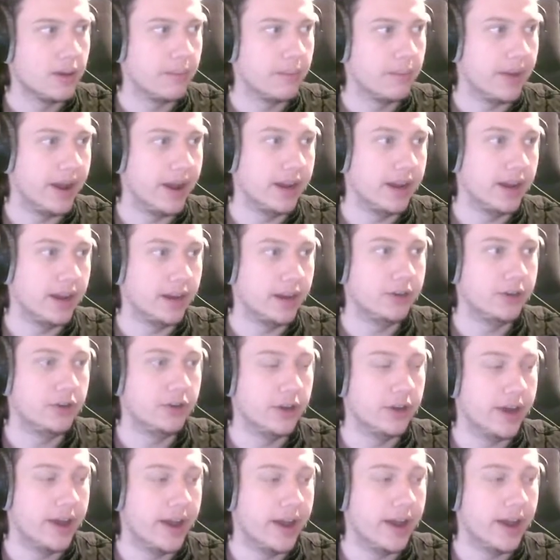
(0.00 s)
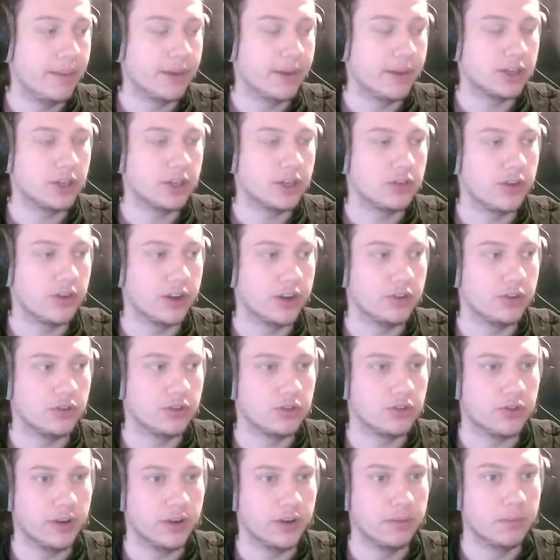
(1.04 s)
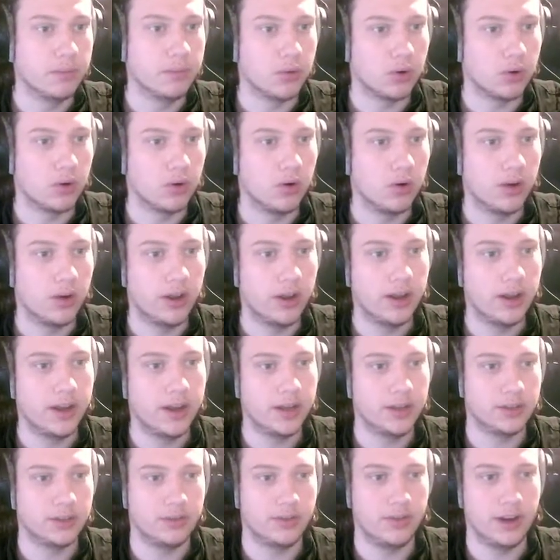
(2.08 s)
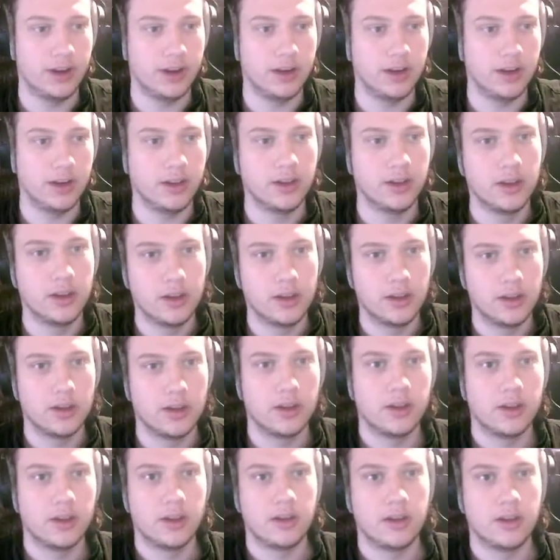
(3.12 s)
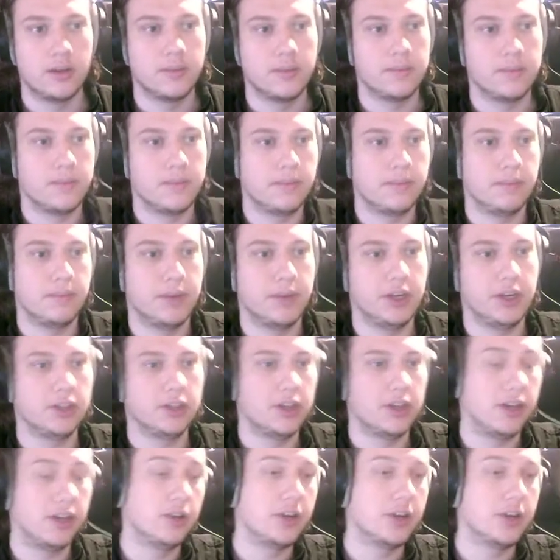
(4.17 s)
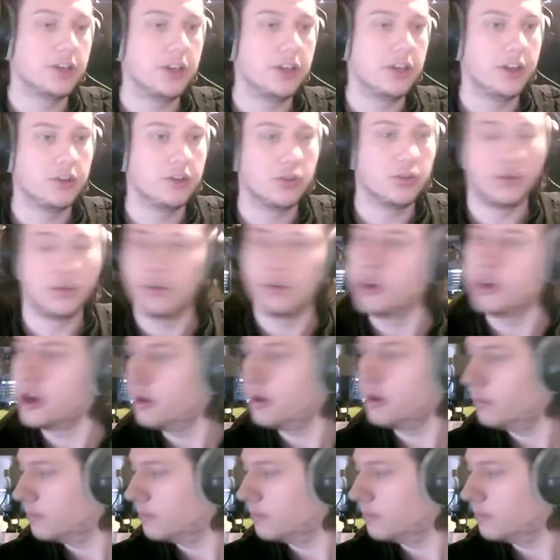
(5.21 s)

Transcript: But I am actually trying to stream more as of lately because I do actually enjoy doing it.